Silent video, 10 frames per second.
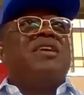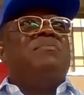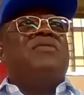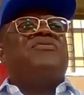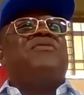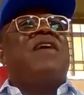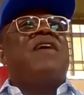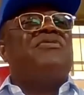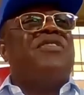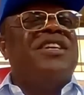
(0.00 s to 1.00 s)
Party
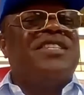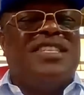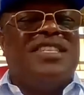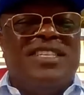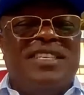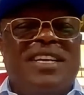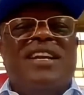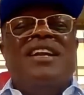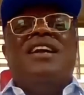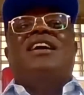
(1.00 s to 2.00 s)
chairman for five
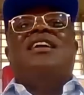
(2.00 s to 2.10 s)
years,